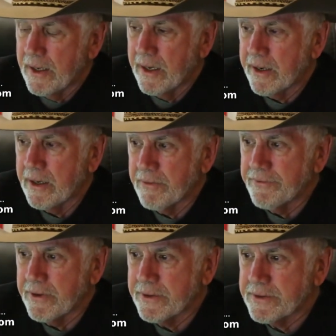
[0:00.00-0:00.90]
I don't know,
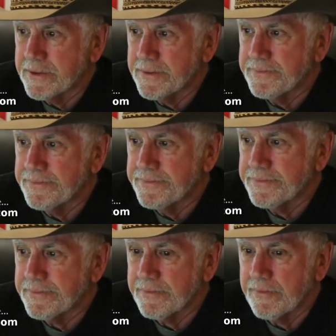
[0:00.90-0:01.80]
folks.
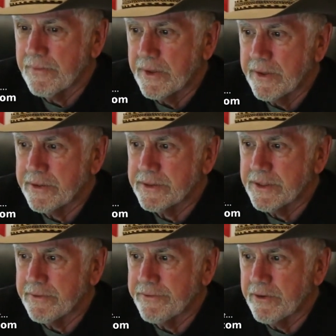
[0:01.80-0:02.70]
You'll see
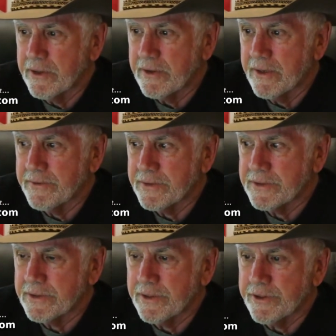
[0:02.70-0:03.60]
a photograph of
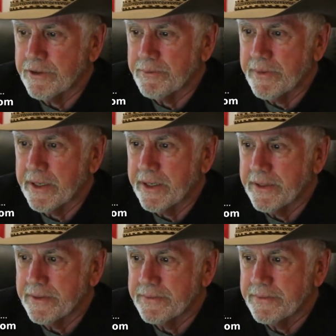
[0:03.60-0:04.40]
this dirtbag.